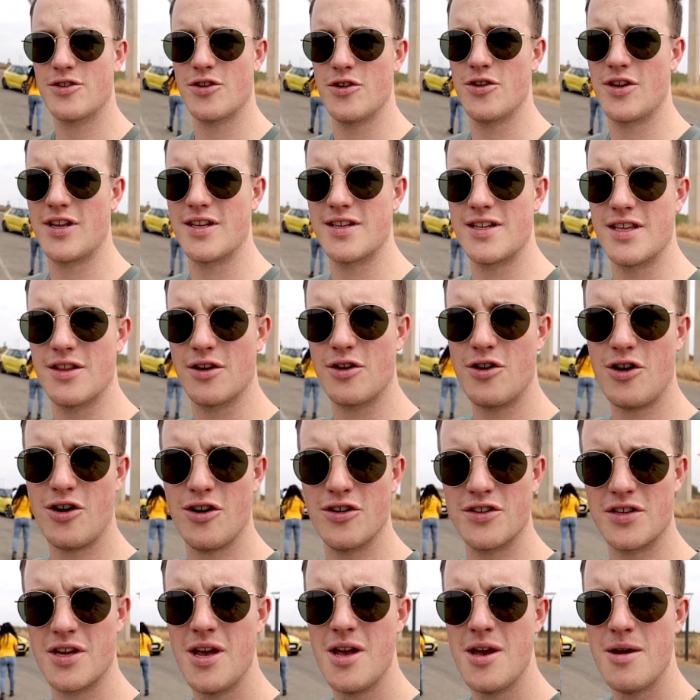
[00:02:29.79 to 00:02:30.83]
So you can see the
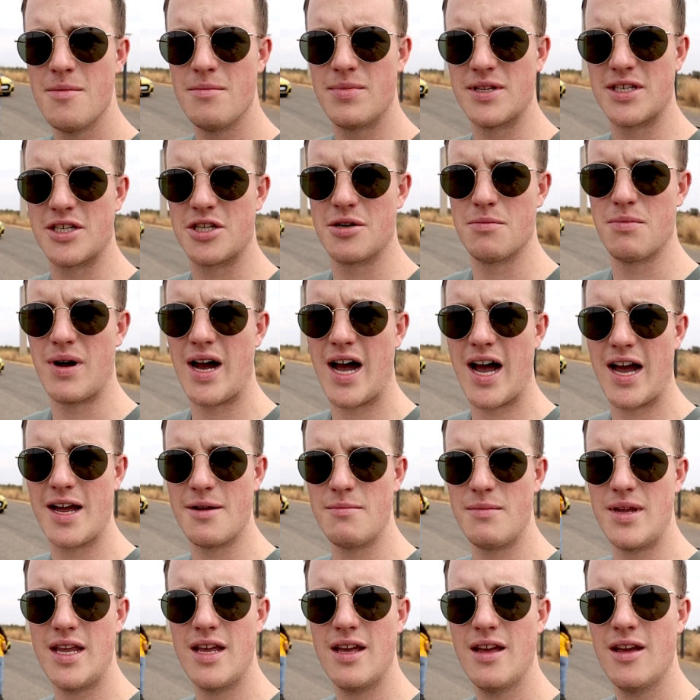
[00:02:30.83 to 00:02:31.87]
cars positioned
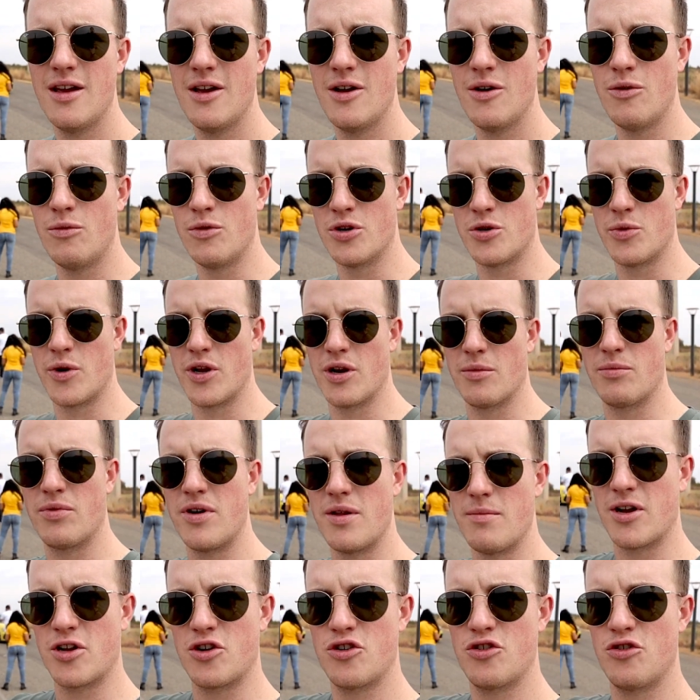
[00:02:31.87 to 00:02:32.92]
behind me, which we're going to
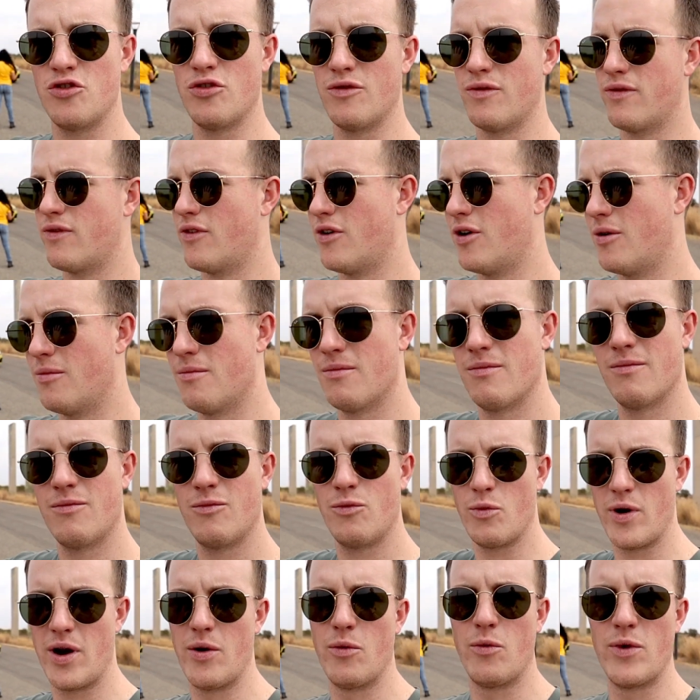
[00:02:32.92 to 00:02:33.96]
pretty much shoot
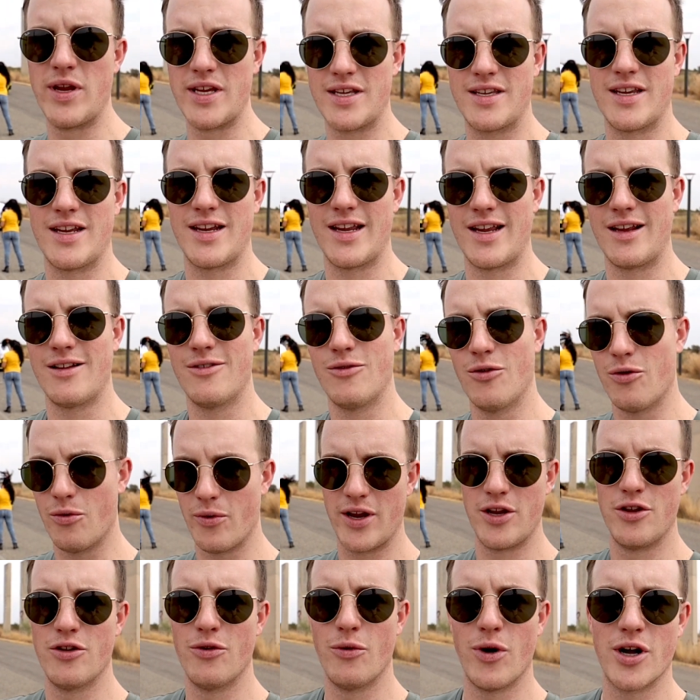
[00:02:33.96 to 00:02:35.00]
from where we're sitting or
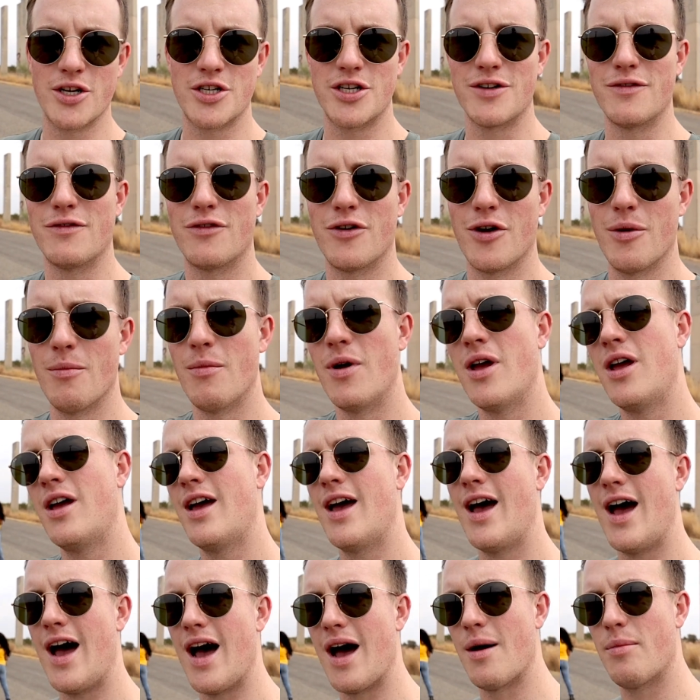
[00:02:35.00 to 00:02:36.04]
where you're watching from
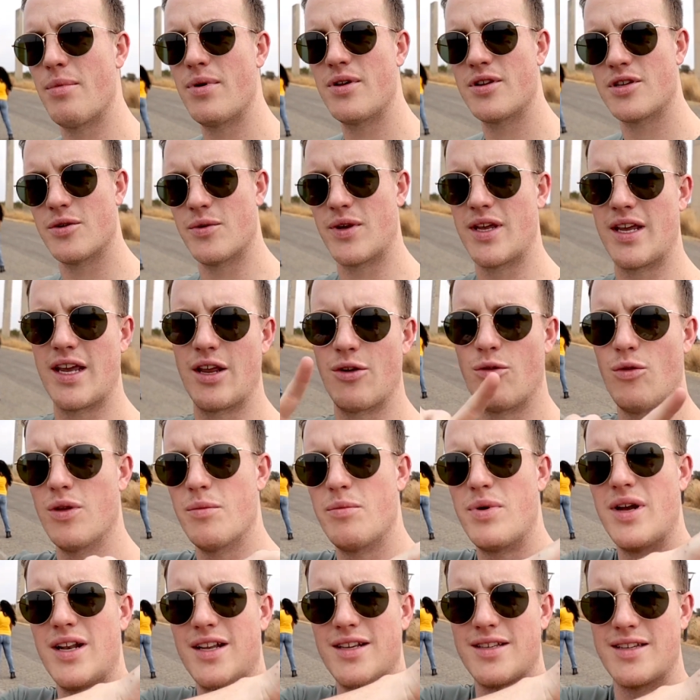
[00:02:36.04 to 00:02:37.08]
up, so we can get all the
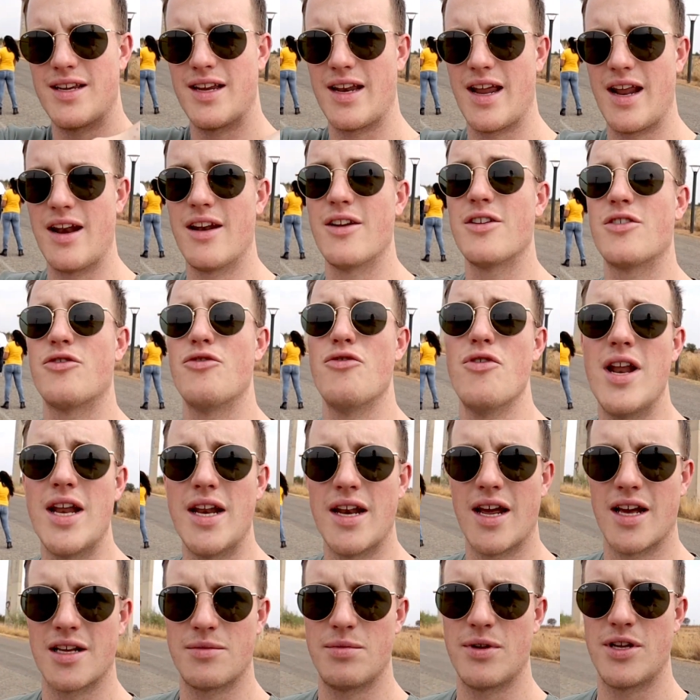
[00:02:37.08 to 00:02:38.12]
pillars in. And it's
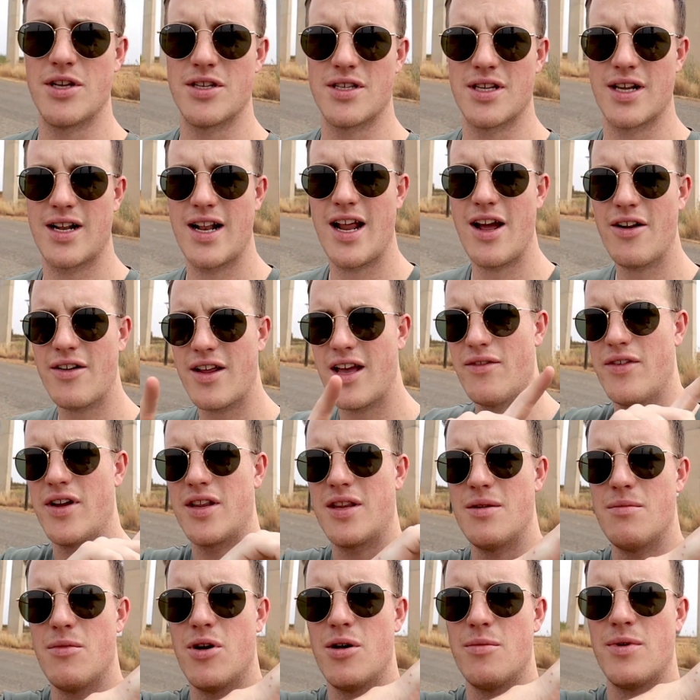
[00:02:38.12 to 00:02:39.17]
really nice because the cloud cover
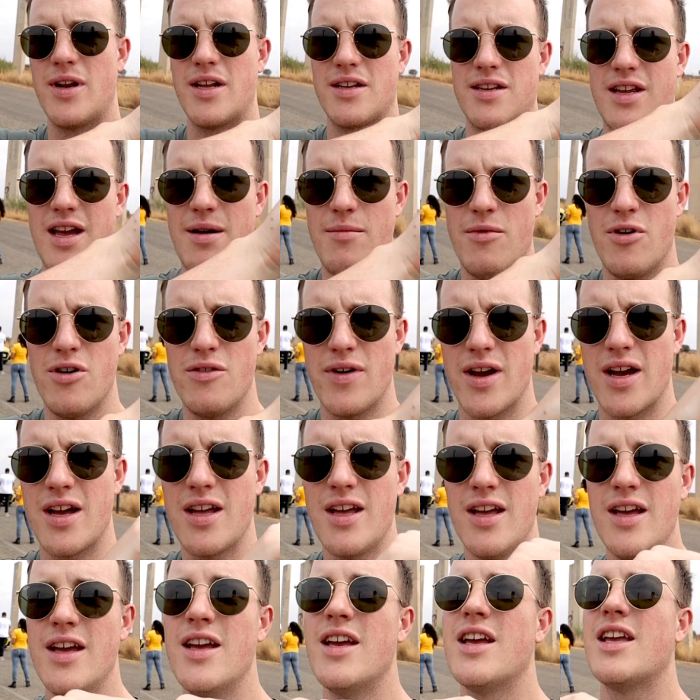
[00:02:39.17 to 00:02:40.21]
at the moment has come over,
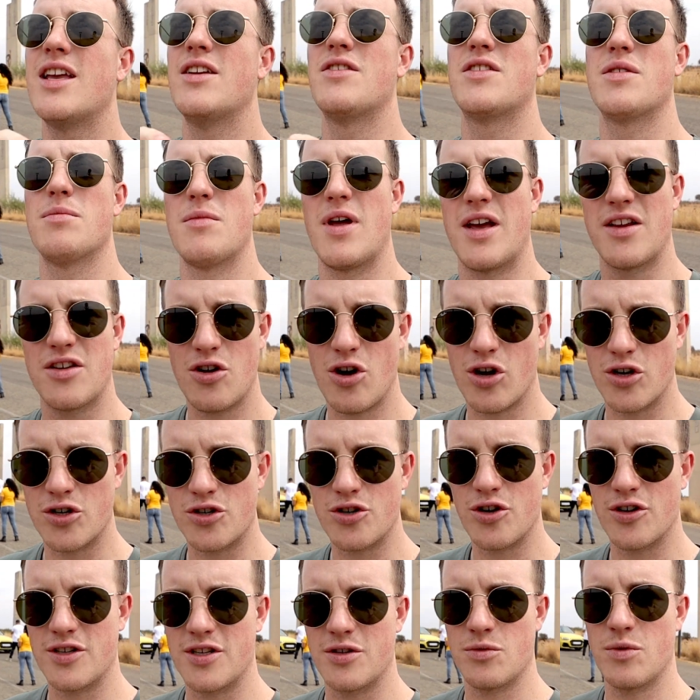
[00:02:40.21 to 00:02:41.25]
gives some nice
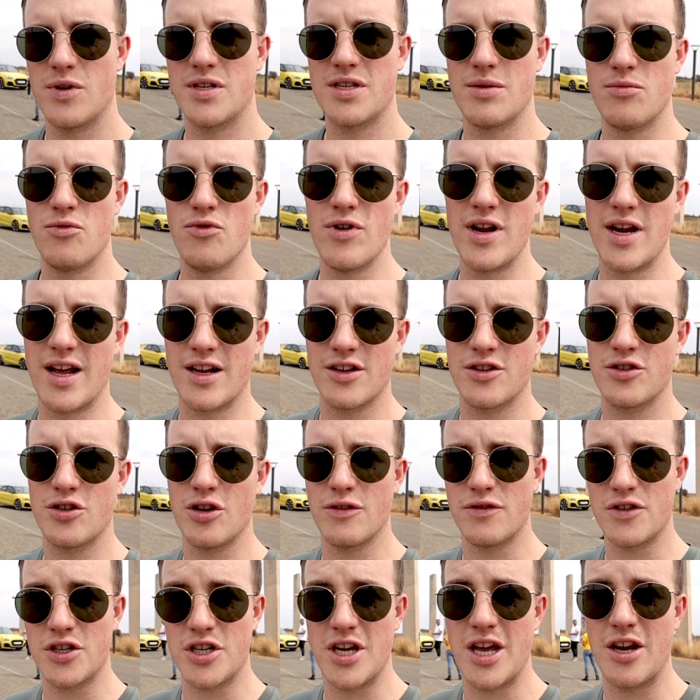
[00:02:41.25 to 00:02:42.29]
contrast as well as some really nice
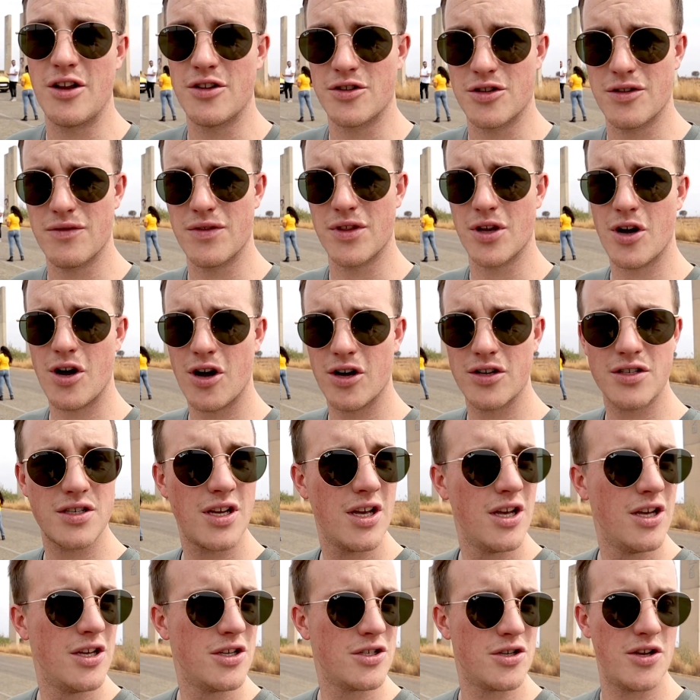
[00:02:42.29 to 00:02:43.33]
soft shadows over the cars,
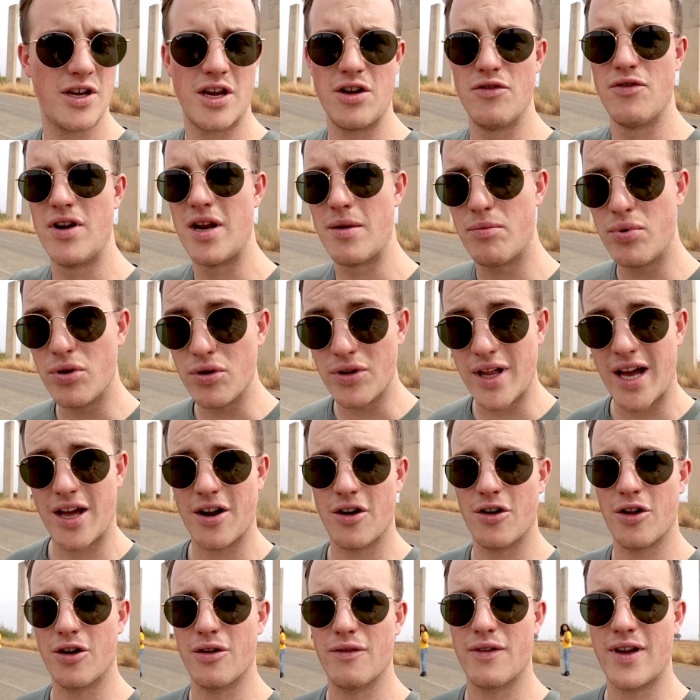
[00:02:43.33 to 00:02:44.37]
so you can really pull out
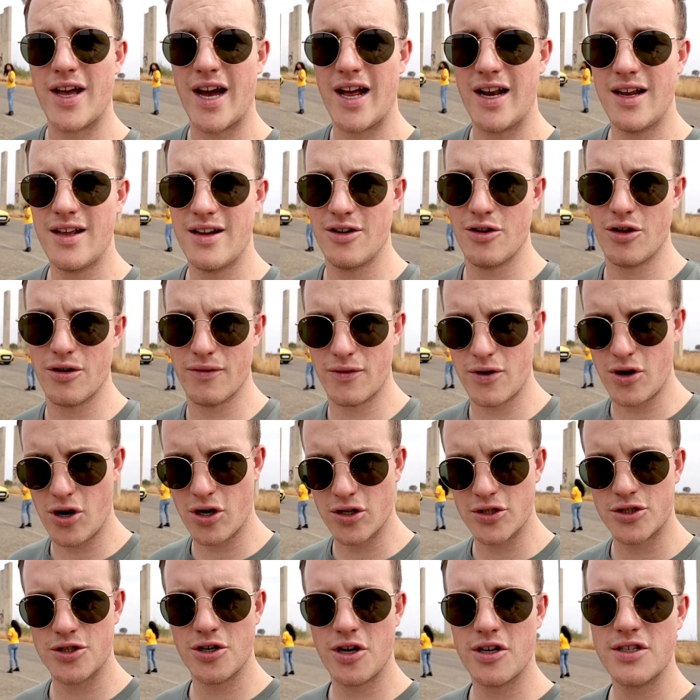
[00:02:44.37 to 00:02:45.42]
a lot of color, a lot of
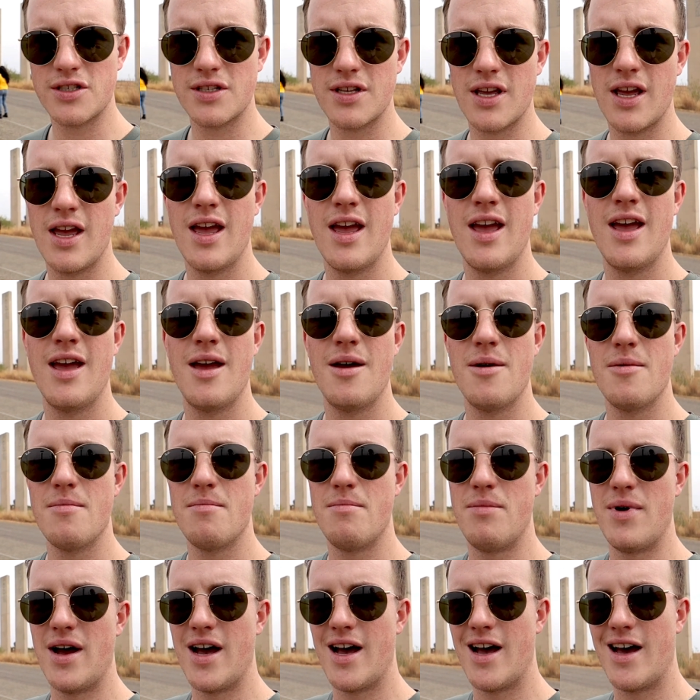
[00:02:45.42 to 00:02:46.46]
contrast,
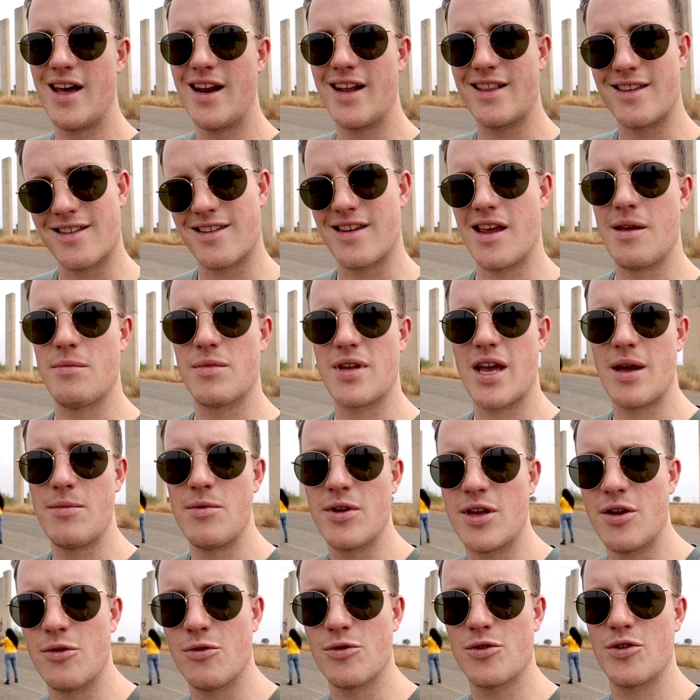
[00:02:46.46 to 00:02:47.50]
but at the same time
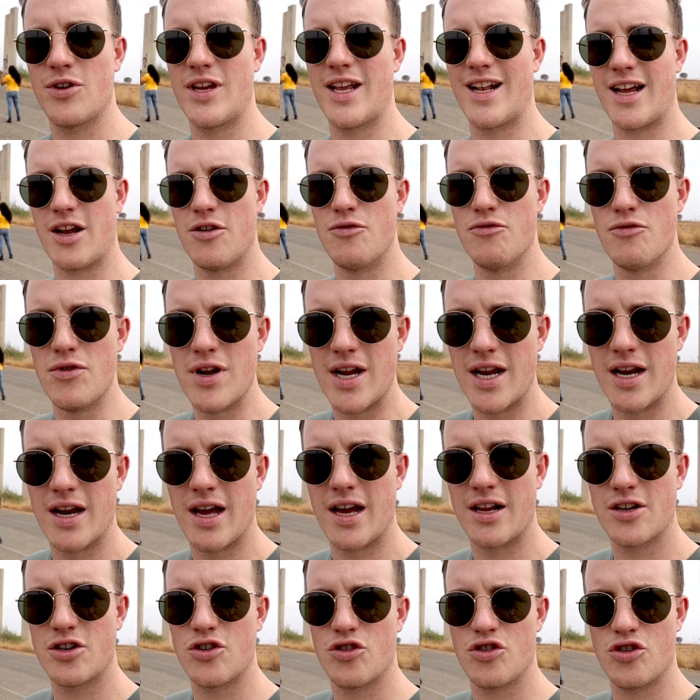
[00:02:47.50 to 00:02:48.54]
you can also get like a really
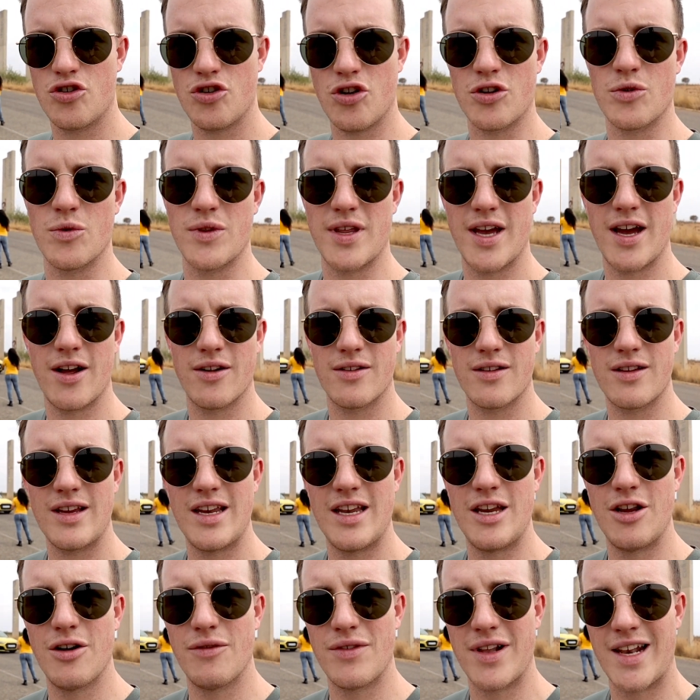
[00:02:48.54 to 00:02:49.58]
nice shot without
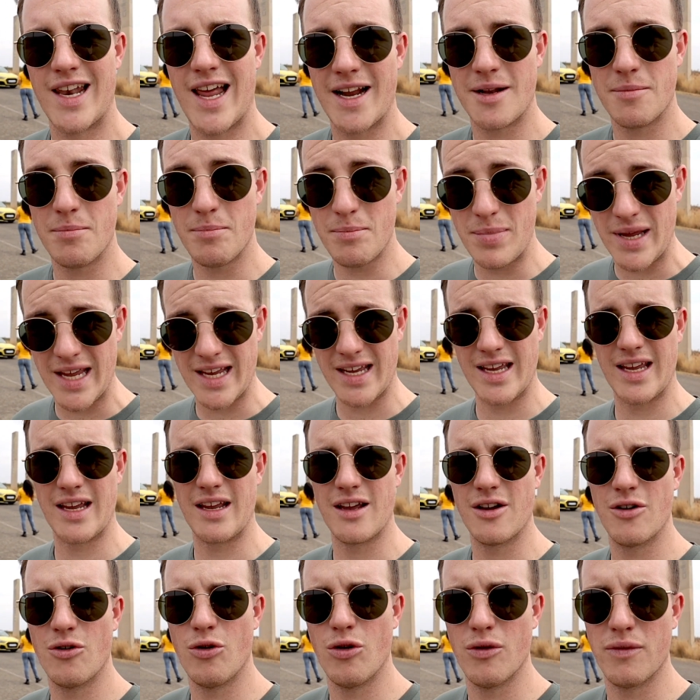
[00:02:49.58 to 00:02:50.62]
any of the light
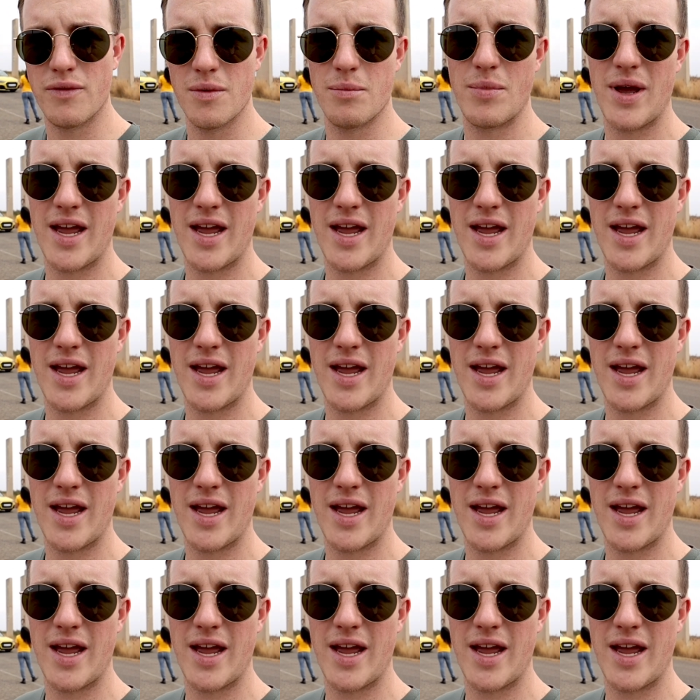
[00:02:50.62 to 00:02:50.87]
pinging off the